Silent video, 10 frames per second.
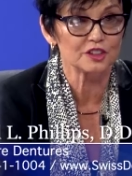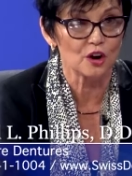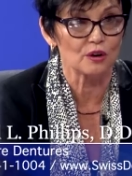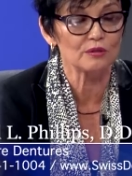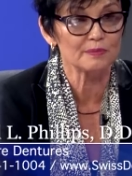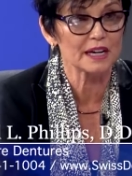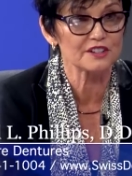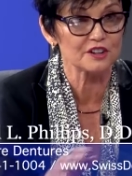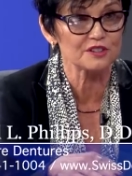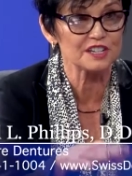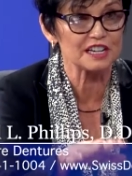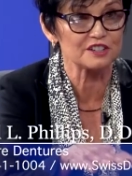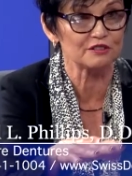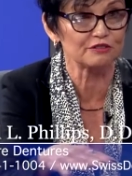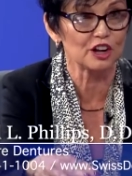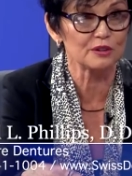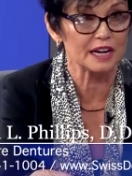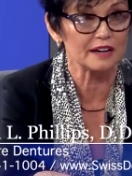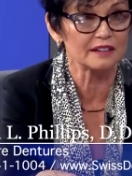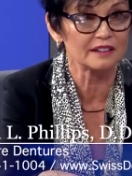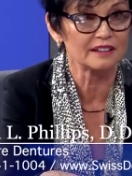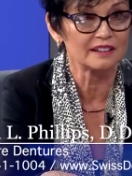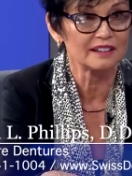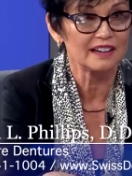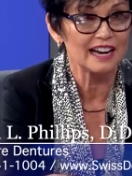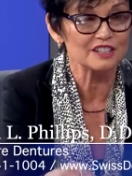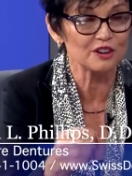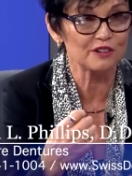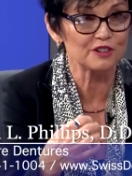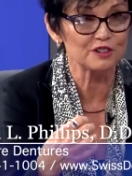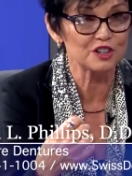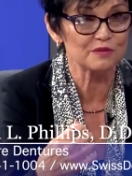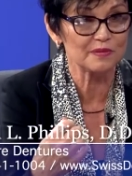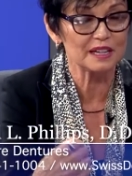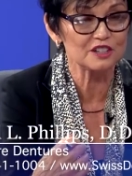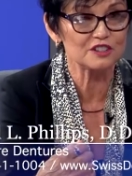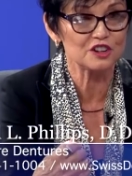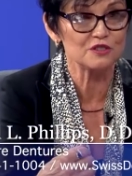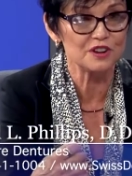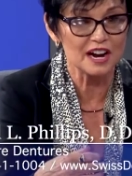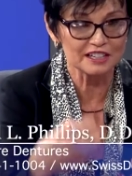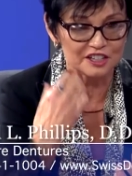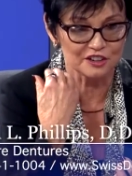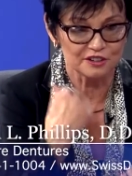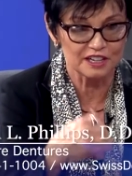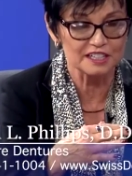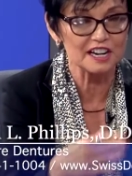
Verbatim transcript: no, because those things are floating. And so if you chew nuts, it's